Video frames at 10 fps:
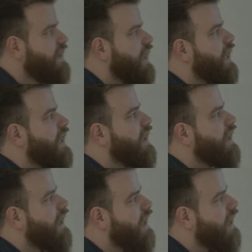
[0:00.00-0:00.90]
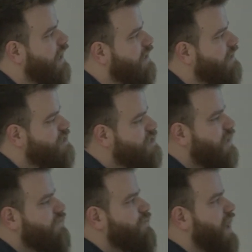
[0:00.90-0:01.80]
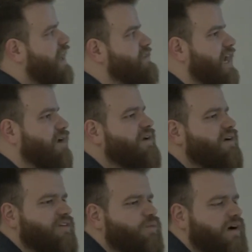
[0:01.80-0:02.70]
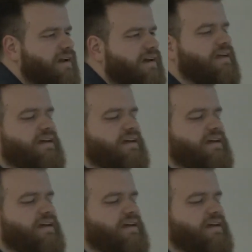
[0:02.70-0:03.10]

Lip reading: and it just kind of compiles down. And we don't even want to